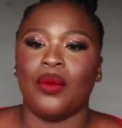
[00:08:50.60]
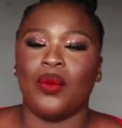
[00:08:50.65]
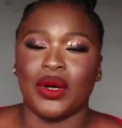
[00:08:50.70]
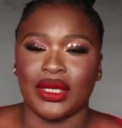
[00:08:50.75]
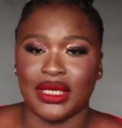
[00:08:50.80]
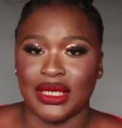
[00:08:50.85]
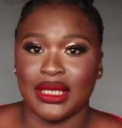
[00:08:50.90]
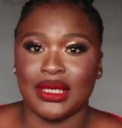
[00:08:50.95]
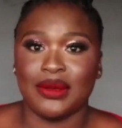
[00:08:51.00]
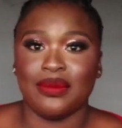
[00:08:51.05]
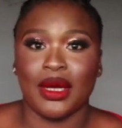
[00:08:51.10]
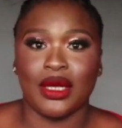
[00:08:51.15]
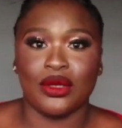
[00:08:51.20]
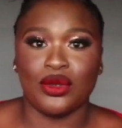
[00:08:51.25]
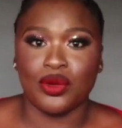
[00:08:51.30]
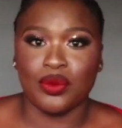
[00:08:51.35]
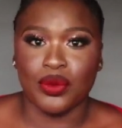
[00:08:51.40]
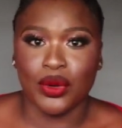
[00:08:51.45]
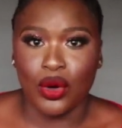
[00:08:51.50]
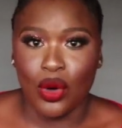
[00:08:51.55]
what it's
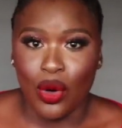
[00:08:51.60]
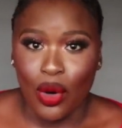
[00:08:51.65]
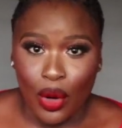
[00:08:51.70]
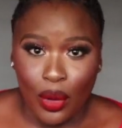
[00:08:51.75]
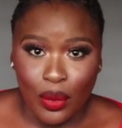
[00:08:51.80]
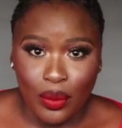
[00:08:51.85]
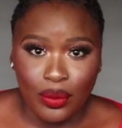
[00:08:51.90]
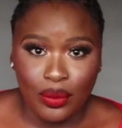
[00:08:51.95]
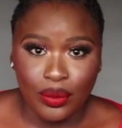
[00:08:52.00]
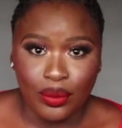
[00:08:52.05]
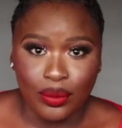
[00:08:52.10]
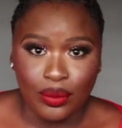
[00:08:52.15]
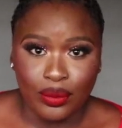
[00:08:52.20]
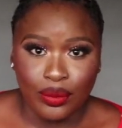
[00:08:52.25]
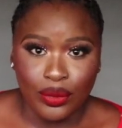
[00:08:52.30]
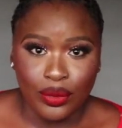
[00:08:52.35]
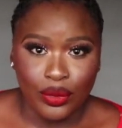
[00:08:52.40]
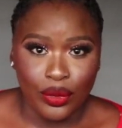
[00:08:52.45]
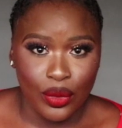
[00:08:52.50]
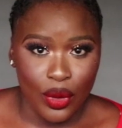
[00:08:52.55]
meant to become.
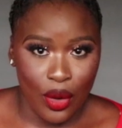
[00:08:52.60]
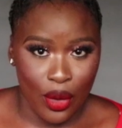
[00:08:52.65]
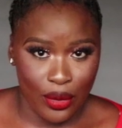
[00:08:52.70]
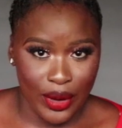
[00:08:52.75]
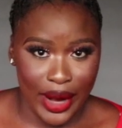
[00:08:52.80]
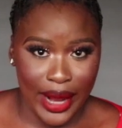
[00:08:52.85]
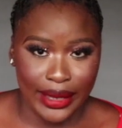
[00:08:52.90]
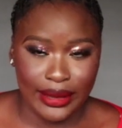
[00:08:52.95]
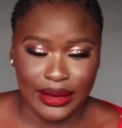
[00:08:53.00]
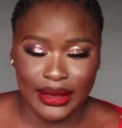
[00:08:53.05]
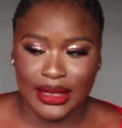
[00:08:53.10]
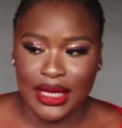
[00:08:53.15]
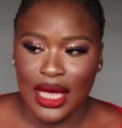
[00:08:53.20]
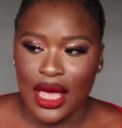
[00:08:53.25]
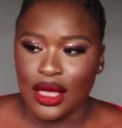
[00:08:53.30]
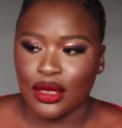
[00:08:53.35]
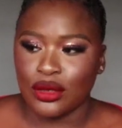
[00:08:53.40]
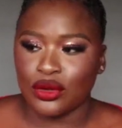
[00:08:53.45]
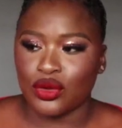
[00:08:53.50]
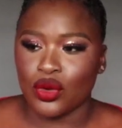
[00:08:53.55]
All right,
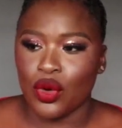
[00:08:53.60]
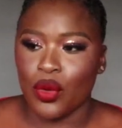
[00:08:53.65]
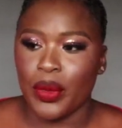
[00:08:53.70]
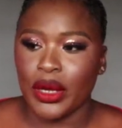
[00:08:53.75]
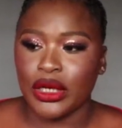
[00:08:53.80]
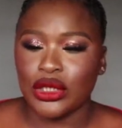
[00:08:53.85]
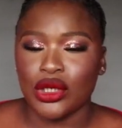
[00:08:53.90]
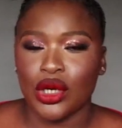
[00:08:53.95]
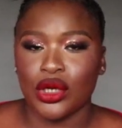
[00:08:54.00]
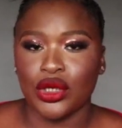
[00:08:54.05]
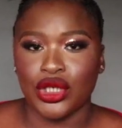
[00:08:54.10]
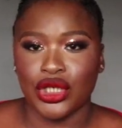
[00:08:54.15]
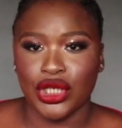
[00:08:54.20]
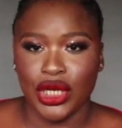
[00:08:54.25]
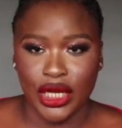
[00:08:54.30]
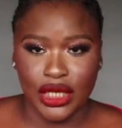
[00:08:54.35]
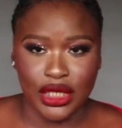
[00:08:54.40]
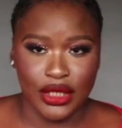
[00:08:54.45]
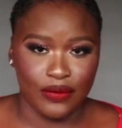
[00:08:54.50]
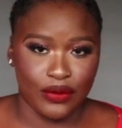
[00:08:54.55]
so make sure you
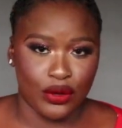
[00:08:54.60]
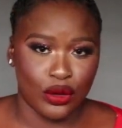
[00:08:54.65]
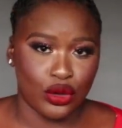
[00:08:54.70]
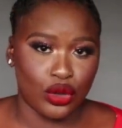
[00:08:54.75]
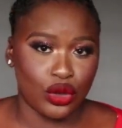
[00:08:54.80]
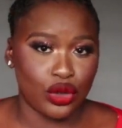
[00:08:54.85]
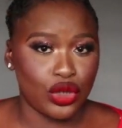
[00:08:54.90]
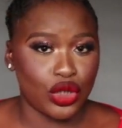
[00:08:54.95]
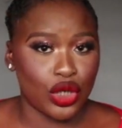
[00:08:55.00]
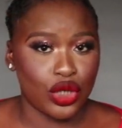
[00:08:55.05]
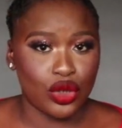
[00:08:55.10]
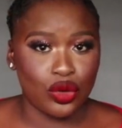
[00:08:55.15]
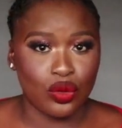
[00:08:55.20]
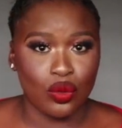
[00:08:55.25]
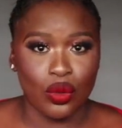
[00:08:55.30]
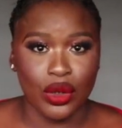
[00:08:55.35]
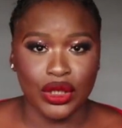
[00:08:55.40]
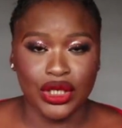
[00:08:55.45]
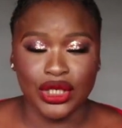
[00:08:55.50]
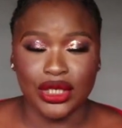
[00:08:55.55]
share this video, don't
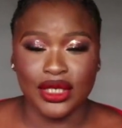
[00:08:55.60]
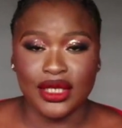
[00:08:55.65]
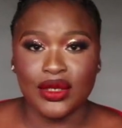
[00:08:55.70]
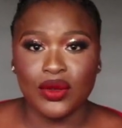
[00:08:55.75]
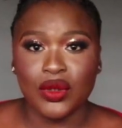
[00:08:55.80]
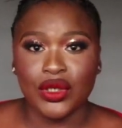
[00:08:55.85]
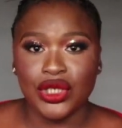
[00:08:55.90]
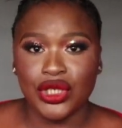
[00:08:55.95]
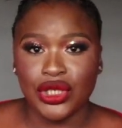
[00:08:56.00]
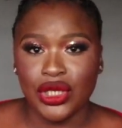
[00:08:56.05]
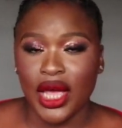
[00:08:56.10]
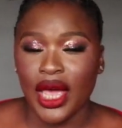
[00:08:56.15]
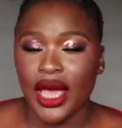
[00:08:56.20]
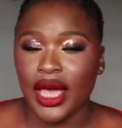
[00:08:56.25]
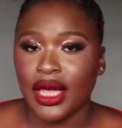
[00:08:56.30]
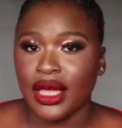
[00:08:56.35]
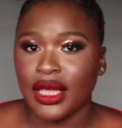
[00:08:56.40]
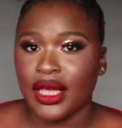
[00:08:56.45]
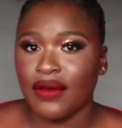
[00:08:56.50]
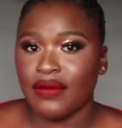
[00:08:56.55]
just watch it,
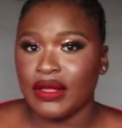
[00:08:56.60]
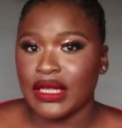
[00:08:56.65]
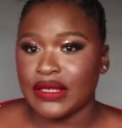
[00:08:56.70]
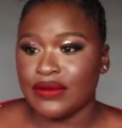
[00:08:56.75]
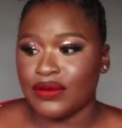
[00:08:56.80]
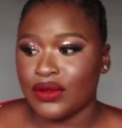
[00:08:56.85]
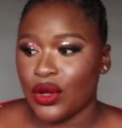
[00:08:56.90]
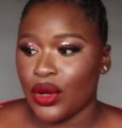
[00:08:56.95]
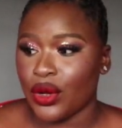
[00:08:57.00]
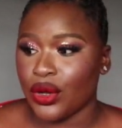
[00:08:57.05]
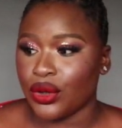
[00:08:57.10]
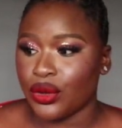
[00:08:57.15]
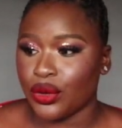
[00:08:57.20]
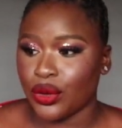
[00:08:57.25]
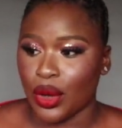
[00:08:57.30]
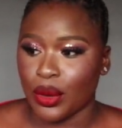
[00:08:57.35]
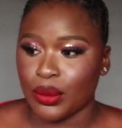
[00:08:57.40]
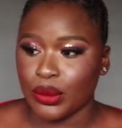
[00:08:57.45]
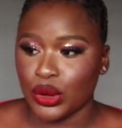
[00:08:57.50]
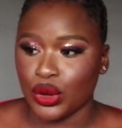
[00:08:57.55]
share, give this video a
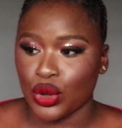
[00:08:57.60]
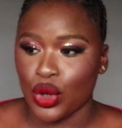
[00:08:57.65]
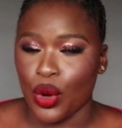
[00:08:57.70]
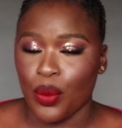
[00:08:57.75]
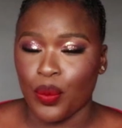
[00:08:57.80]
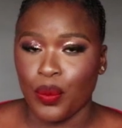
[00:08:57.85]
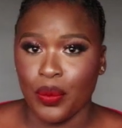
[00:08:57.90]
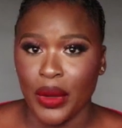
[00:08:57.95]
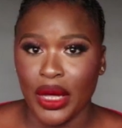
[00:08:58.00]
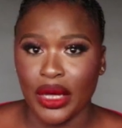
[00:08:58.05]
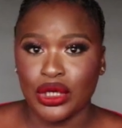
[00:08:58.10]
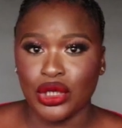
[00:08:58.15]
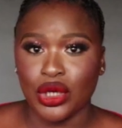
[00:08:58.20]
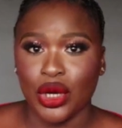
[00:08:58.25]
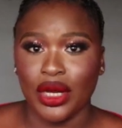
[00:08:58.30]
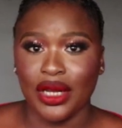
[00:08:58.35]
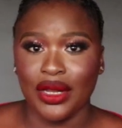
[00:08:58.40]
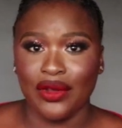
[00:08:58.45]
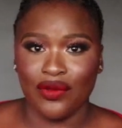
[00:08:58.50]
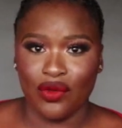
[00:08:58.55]
thumbs up, make
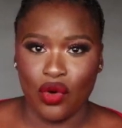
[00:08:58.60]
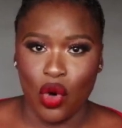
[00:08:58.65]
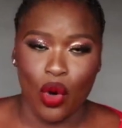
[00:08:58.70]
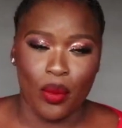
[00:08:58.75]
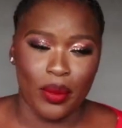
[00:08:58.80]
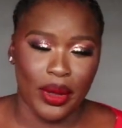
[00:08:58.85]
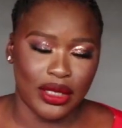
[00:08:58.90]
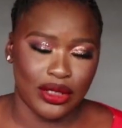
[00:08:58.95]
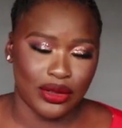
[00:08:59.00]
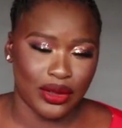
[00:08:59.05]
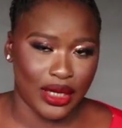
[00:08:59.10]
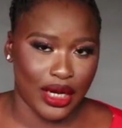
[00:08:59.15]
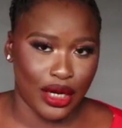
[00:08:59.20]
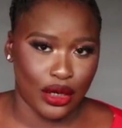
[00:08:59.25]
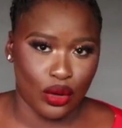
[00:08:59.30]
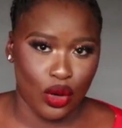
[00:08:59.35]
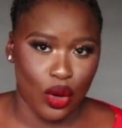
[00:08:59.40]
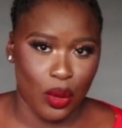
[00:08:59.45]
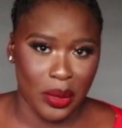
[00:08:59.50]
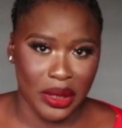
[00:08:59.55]
sure you leave comments
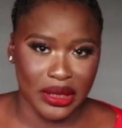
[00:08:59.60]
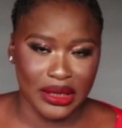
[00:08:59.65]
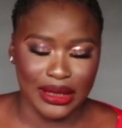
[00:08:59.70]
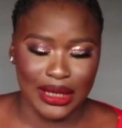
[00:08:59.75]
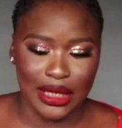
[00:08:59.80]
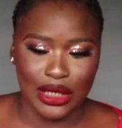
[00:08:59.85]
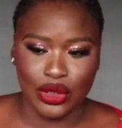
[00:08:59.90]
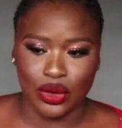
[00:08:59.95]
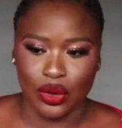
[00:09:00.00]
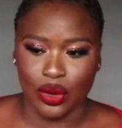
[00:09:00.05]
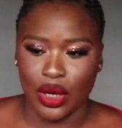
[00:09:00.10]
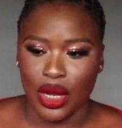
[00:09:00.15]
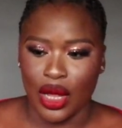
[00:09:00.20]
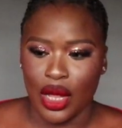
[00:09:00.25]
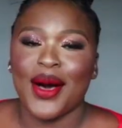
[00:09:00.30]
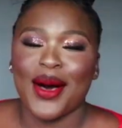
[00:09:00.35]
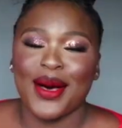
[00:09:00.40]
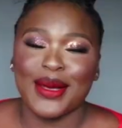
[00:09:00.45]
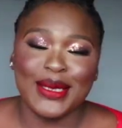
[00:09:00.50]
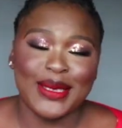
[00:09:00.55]
under the comment section.
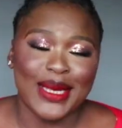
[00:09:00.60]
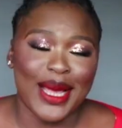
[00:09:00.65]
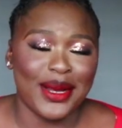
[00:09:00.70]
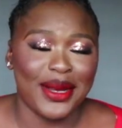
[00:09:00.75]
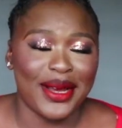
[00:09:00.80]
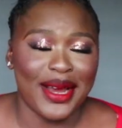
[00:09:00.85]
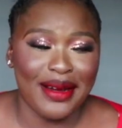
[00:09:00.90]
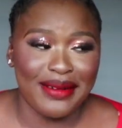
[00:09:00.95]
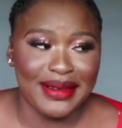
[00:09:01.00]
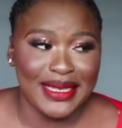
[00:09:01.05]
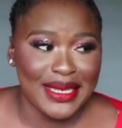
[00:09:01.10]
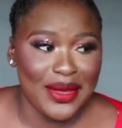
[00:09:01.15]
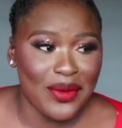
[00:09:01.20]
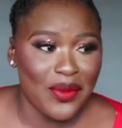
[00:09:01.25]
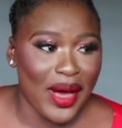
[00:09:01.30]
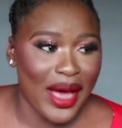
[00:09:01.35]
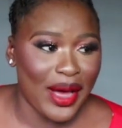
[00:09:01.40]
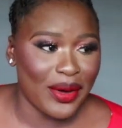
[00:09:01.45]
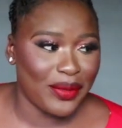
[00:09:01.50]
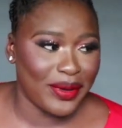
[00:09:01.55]
Also, another
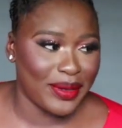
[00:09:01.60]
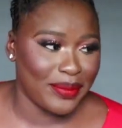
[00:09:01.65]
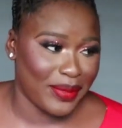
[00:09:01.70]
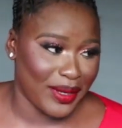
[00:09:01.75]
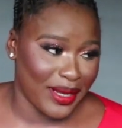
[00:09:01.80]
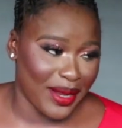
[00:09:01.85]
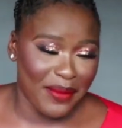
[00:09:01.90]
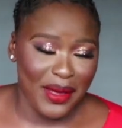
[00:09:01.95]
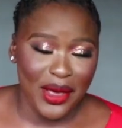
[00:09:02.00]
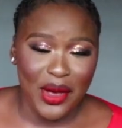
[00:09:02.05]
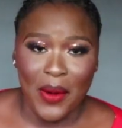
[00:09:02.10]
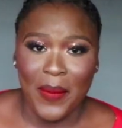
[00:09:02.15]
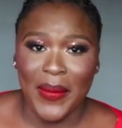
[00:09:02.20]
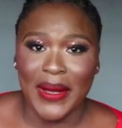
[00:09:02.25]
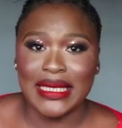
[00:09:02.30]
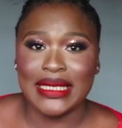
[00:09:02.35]
reason why I quit being a makeup